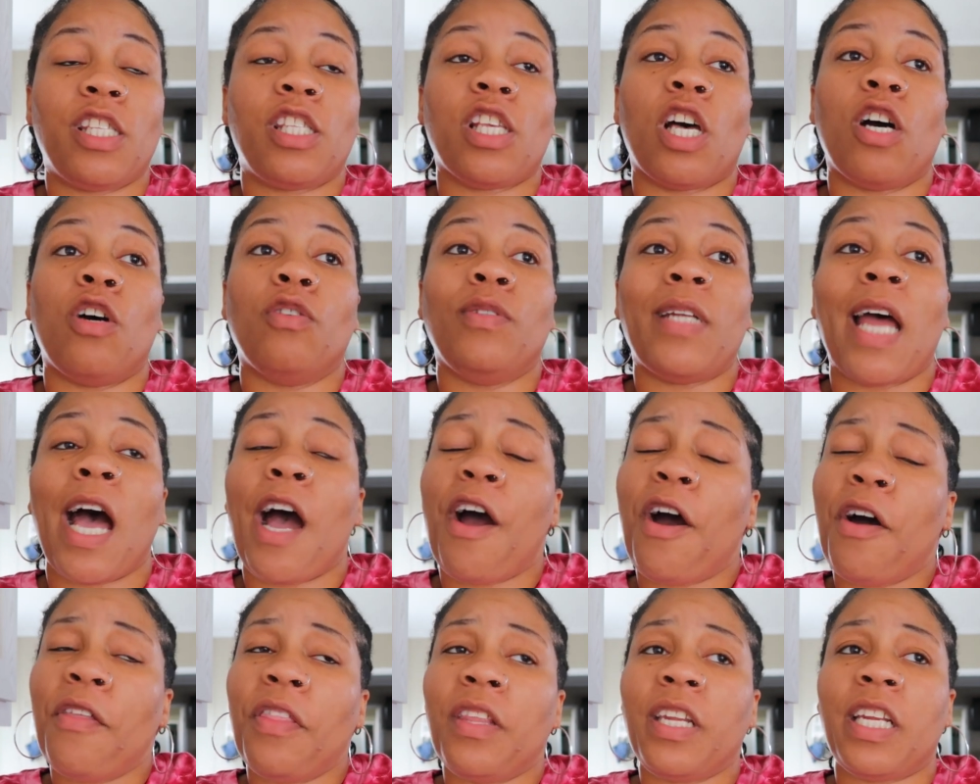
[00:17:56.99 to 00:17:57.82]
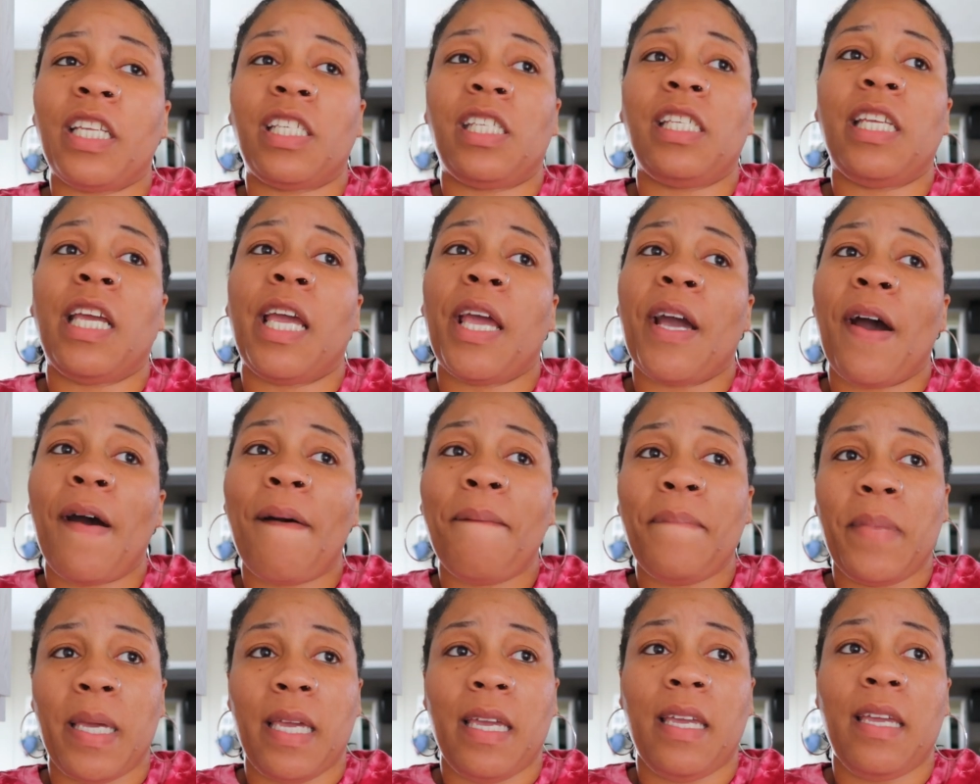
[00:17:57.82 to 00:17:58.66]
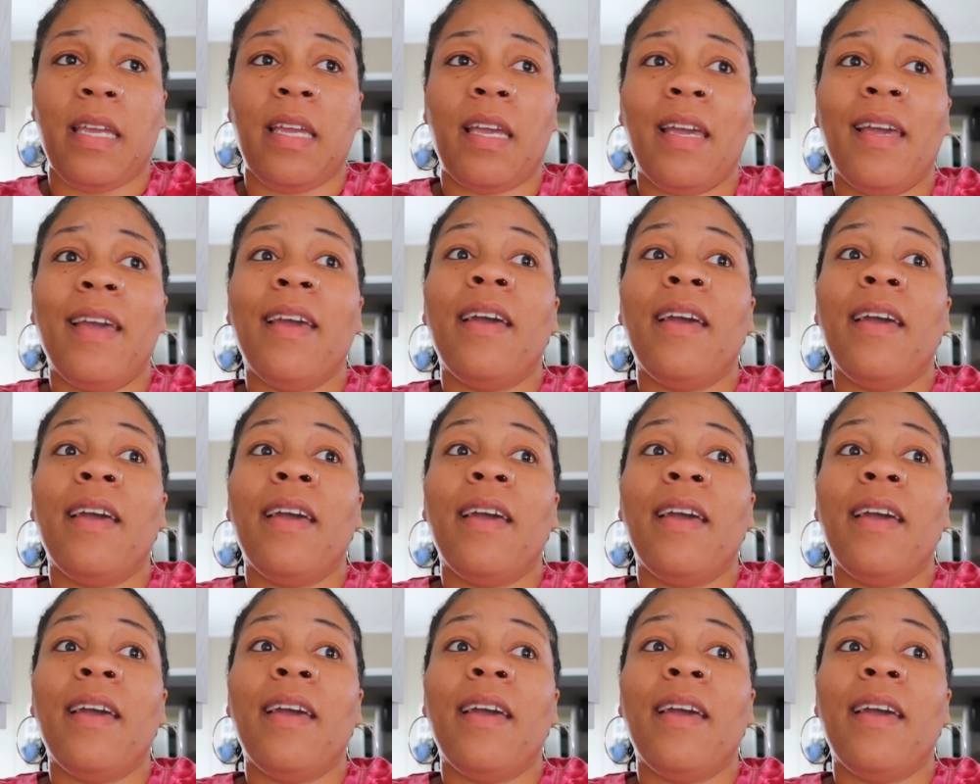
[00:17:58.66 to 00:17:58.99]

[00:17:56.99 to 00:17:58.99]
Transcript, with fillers: So, not only did she help me